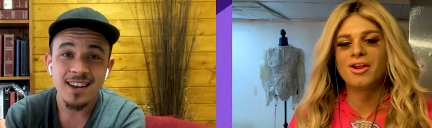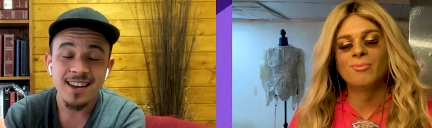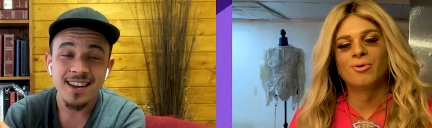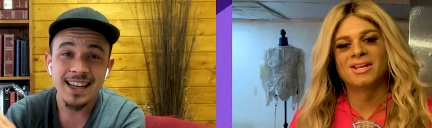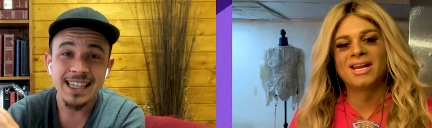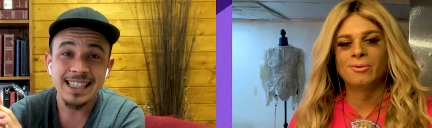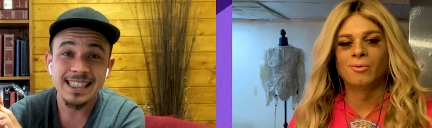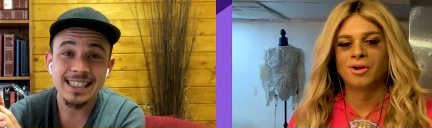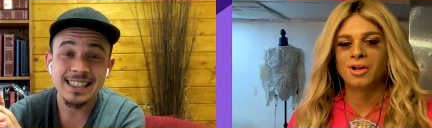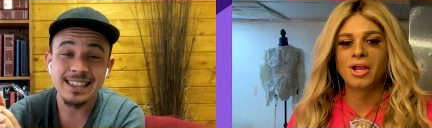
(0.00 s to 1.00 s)
Speaker 1: know more than
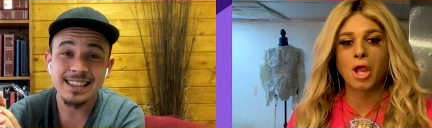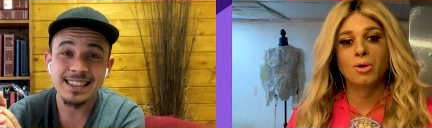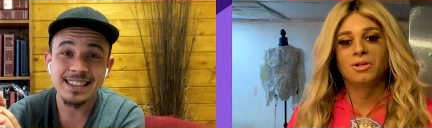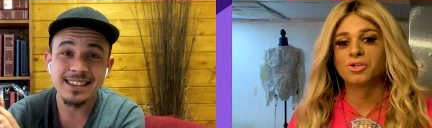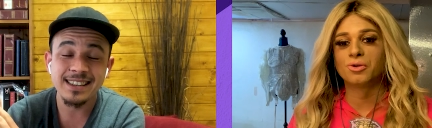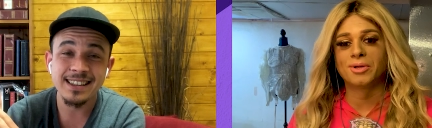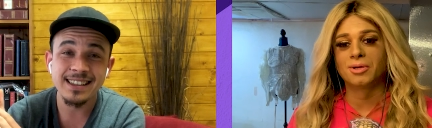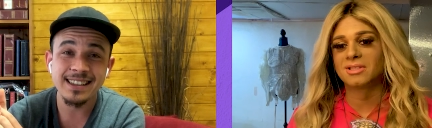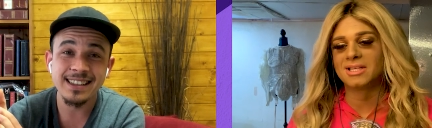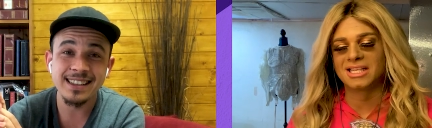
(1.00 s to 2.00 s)
anyone. I only do
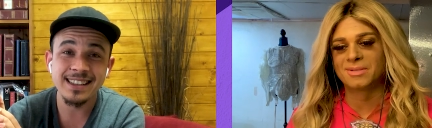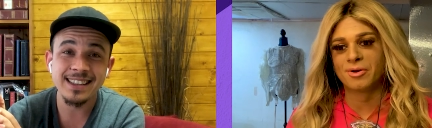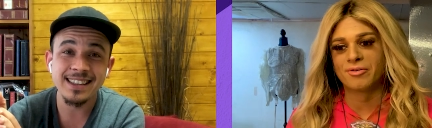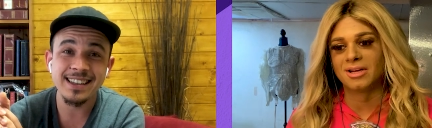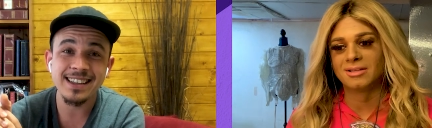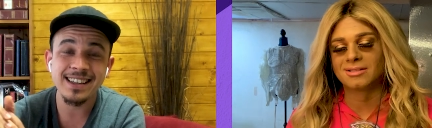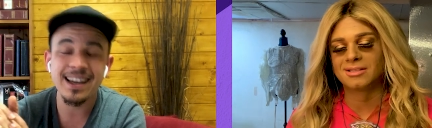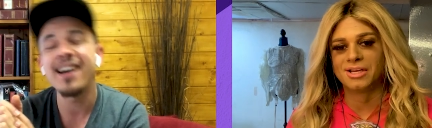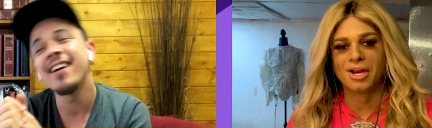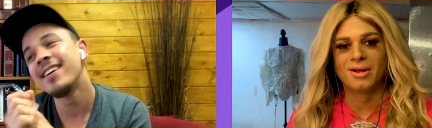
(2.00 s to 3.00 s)
Beyonce experience,
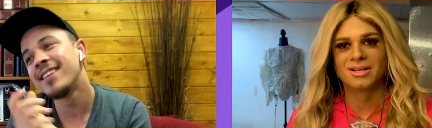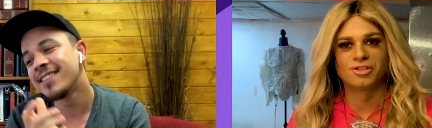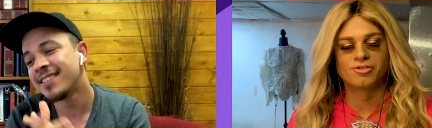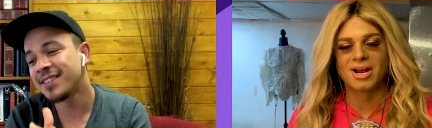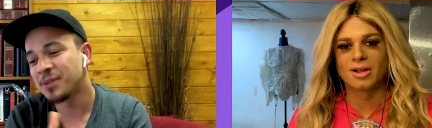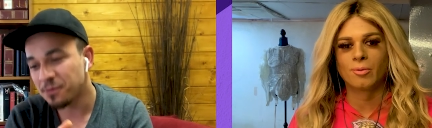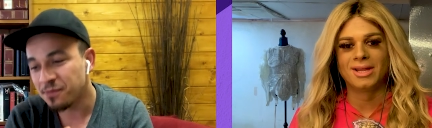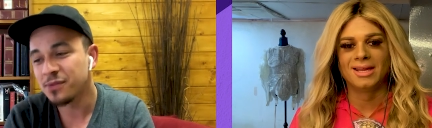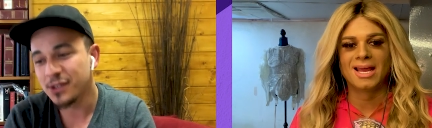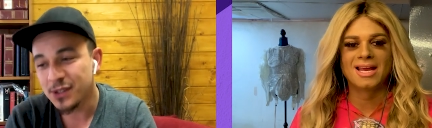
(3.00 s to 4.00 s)
you know, as a drag
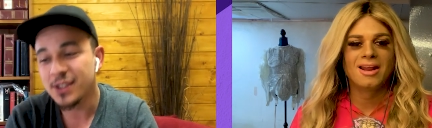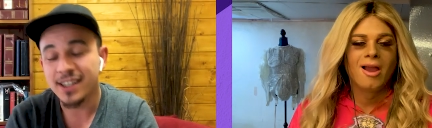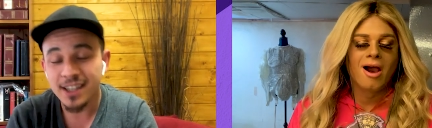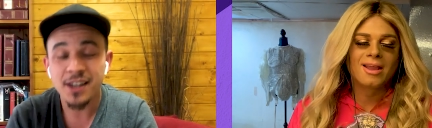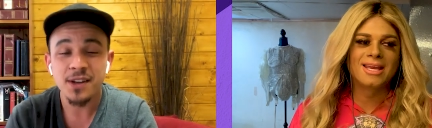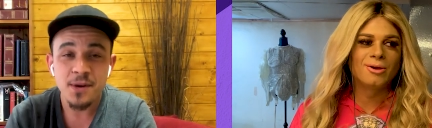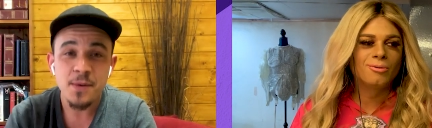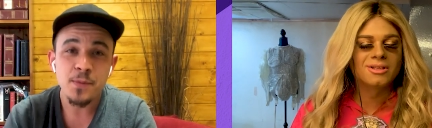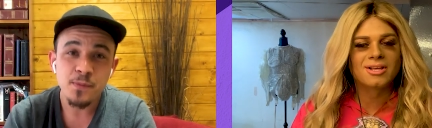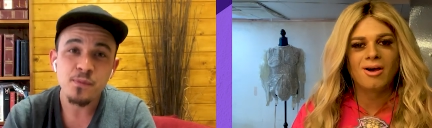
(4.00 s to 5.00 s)
queen. And I get it all the
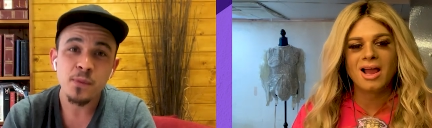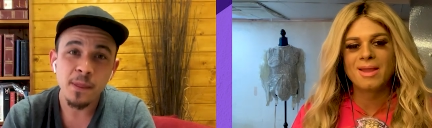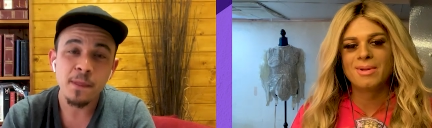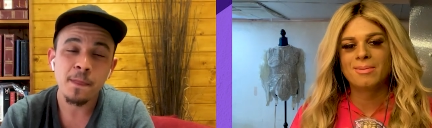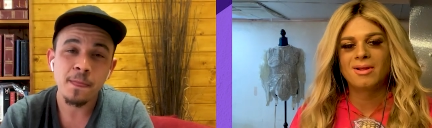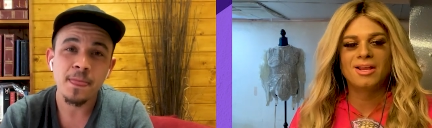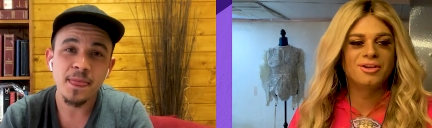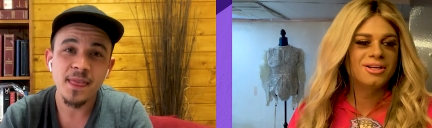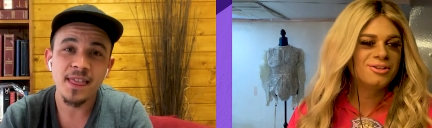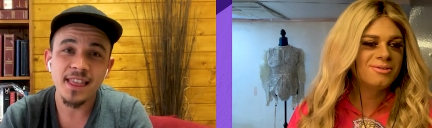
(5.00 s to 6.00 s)
time. People are like, are you
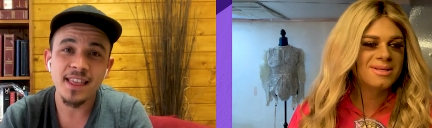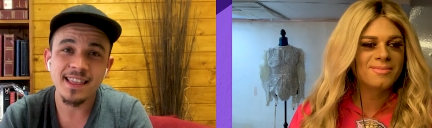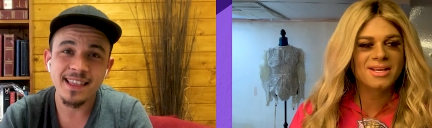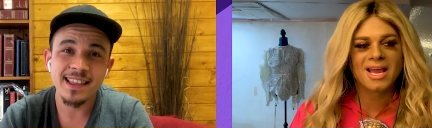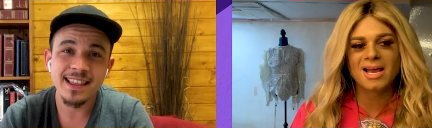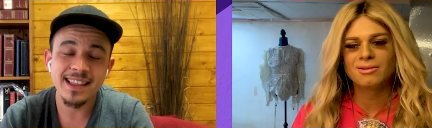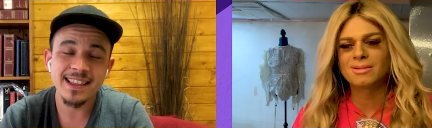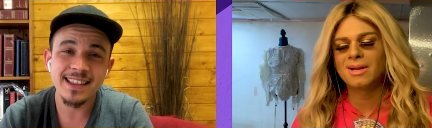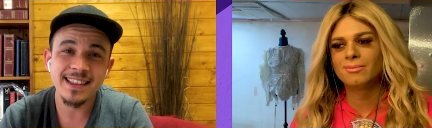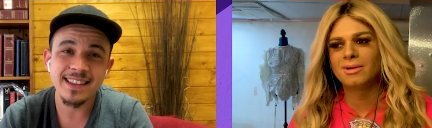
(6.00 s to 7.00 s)
going to do something else? I'm
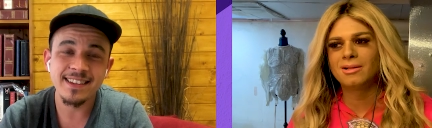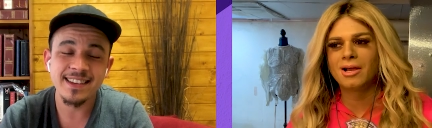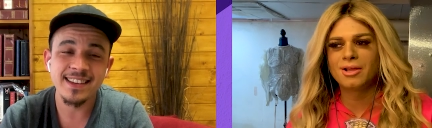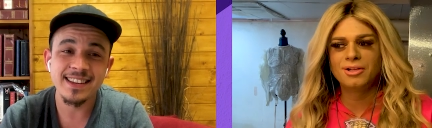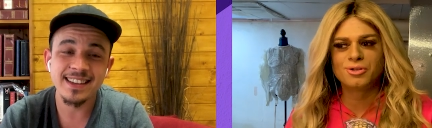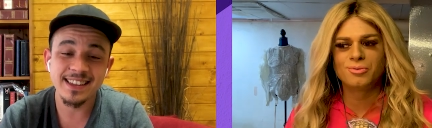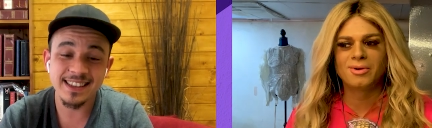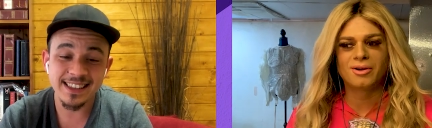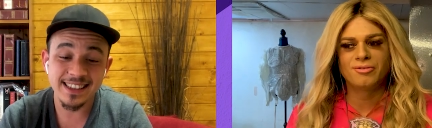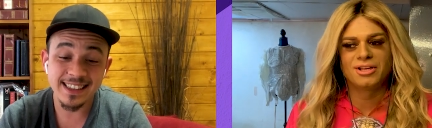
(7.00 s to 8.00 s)
like, well, I only do, I
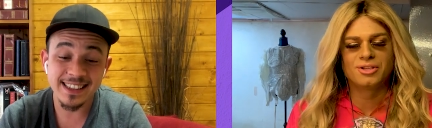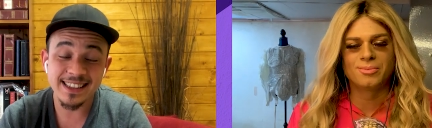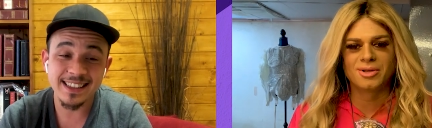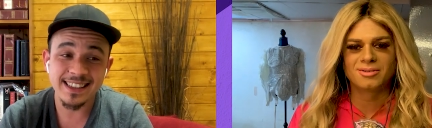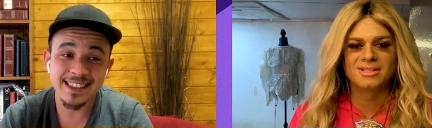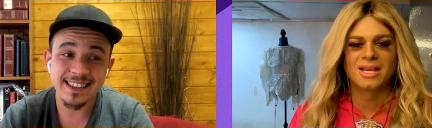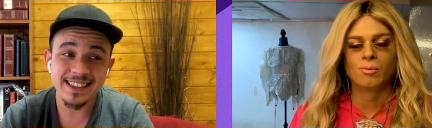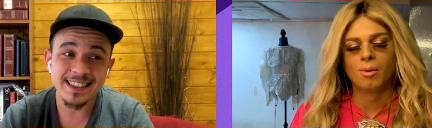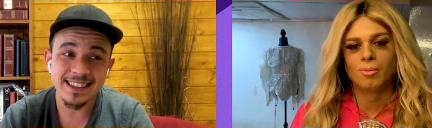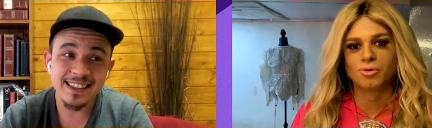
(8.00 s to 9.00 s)
already do Beyonce. What
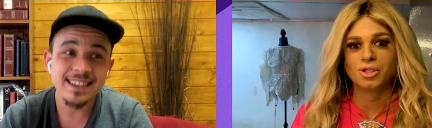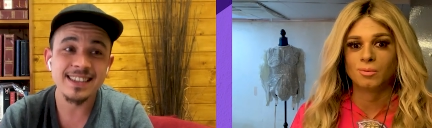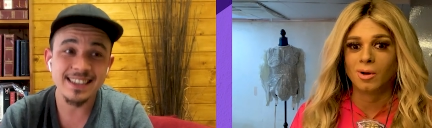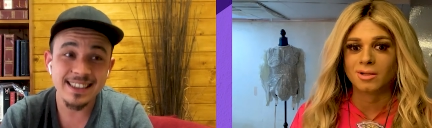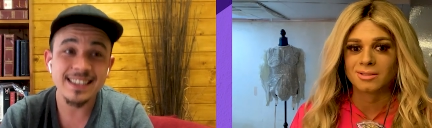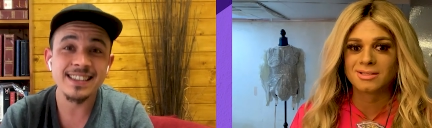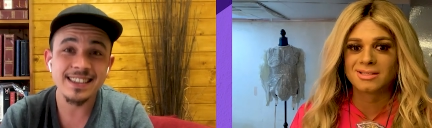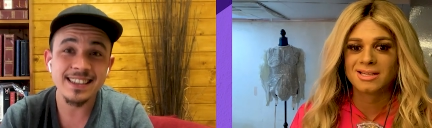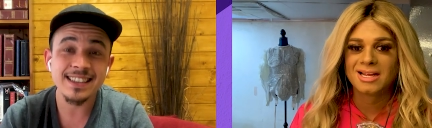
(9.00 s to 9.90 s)
more do you want?